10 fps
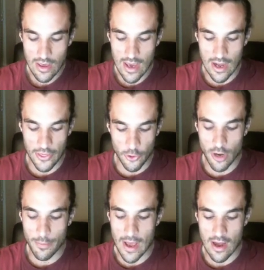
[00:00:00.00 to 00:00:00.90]
And I thought
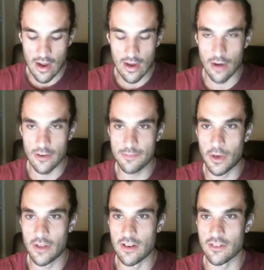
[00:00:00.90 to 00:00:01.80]
about it, and I
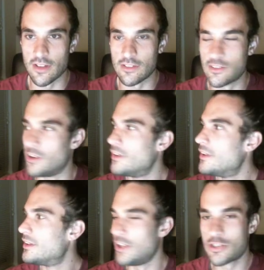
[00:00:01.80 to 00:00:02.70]
responded. I was like, dude,
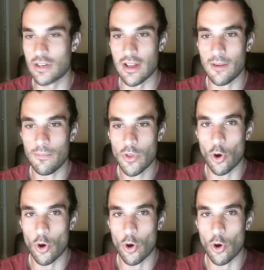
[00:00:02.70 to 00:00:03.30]
literally,